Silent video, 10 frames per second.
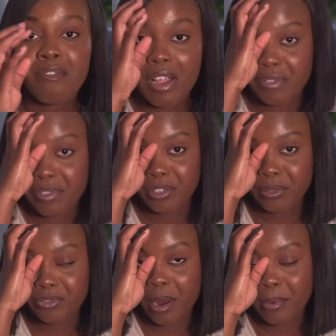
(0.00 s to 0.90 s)
500
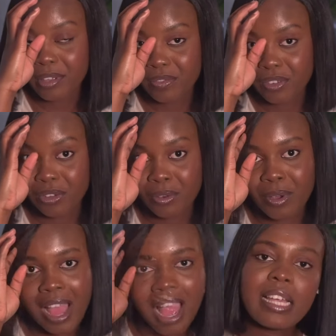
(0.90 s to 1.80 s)
subscribers video.
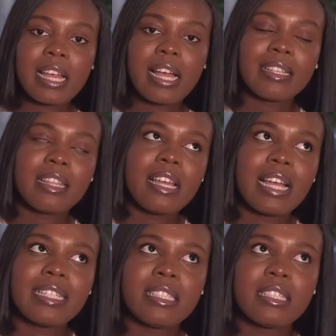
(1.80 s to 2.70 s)
I think
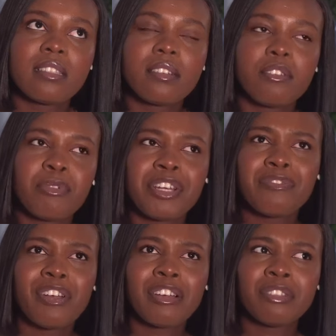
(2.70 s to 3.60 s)
I did the remaining
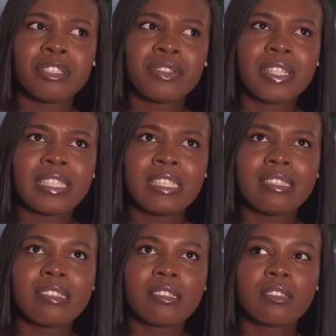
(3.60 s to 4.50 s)
500
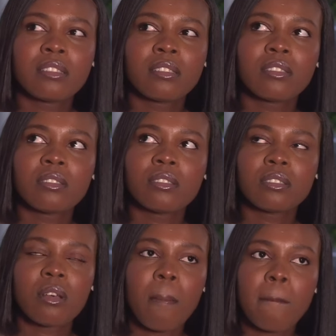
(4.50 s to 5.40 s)
in
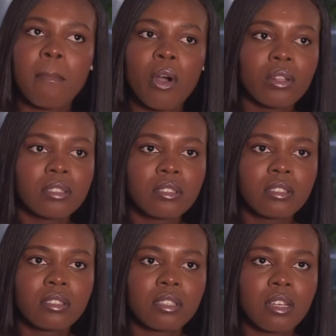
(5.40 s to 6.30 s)
some
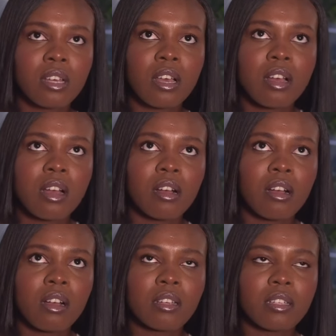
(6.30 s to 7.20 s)
months.
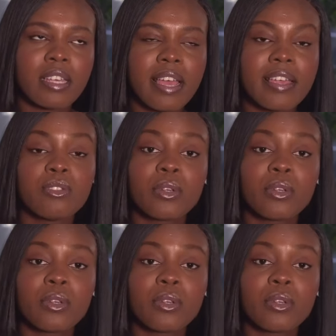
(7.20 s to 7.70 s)
Yeah, it